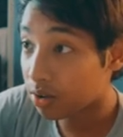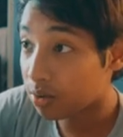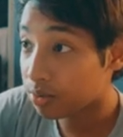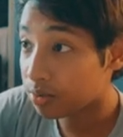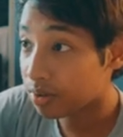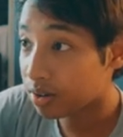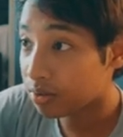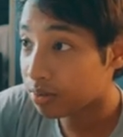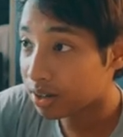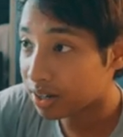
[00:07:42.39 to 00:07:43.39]
Now
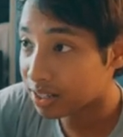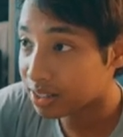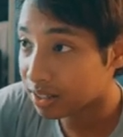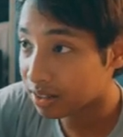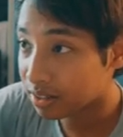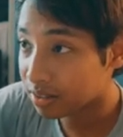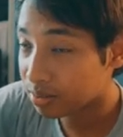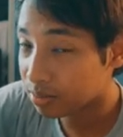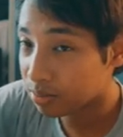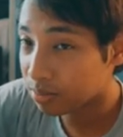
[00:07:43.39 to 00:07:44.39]
what can I say,
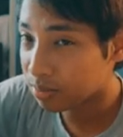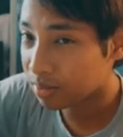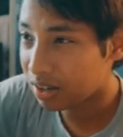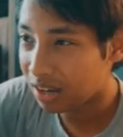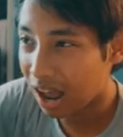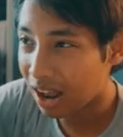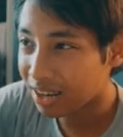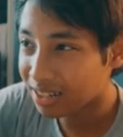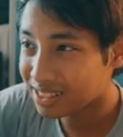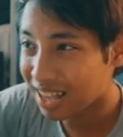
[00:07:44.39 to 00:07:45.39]

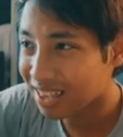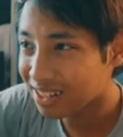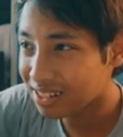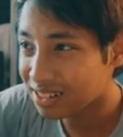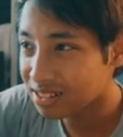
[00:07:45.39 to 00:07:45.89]
light sky